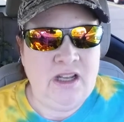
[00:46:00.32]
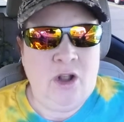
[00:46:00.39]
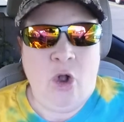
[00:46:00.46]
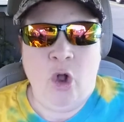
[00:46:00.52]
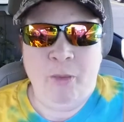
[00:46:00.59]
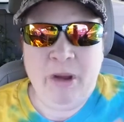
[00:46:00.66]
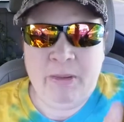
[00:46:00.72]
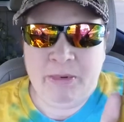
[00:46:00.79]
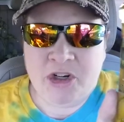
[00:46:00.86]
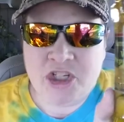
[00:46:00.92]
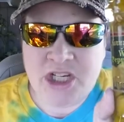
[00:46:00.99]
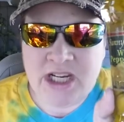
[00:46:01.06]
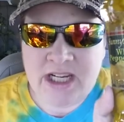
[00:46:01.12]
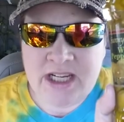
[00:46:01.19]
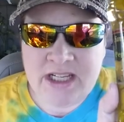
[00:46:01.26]
Whole
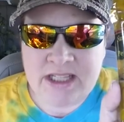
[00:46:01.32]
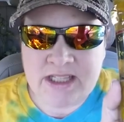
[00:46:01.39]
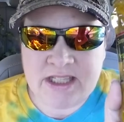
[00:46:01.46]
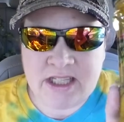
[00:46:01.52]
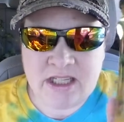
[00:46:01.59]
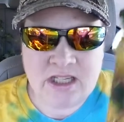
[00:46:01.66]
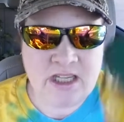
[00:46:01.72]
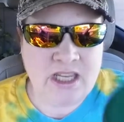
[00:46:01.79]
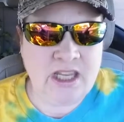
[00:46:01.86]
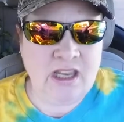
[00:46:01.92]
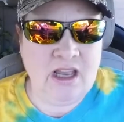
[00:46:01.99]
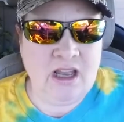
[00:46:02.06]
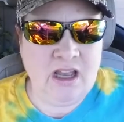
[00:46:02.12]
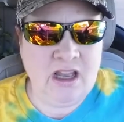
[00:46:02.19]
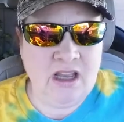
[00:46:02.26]
pepperoncinis.
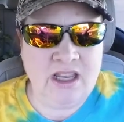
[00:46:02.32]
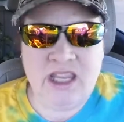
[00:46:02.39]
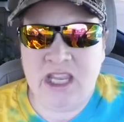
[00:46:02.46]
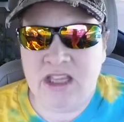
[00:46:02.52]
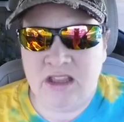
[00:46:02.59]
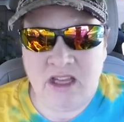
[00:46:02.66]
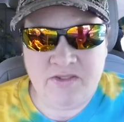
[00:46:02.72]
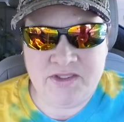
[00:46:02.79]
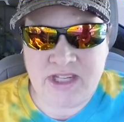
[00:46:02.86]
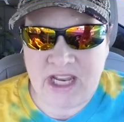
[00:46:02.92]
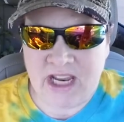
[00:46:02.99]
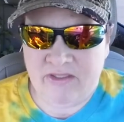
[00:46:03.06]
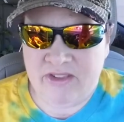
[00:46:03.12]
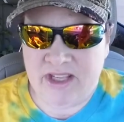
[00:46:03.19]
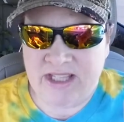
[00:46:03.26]
Uh, he loves to
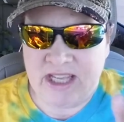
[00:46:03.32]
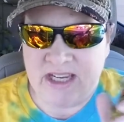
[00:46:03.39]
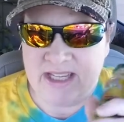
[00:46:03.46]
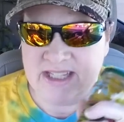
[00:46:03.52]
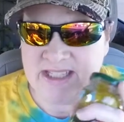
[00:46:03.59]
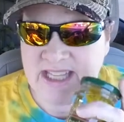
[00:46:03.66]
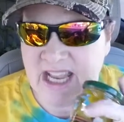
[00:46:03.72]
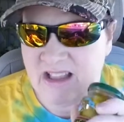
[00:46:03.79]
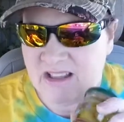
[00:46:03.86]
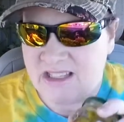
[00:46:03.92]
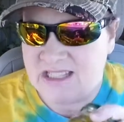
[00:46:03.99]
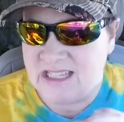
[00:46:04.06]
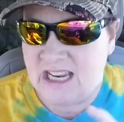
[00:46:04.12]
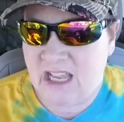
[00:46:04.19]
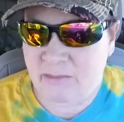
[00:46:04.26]
have these on his
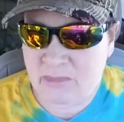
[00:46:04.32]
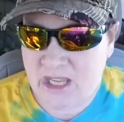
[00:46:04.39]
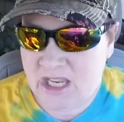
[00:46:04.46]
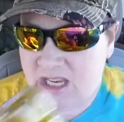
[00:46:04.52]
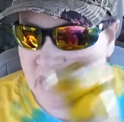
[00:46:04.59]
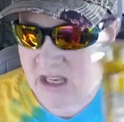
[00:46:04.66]
salads, not me.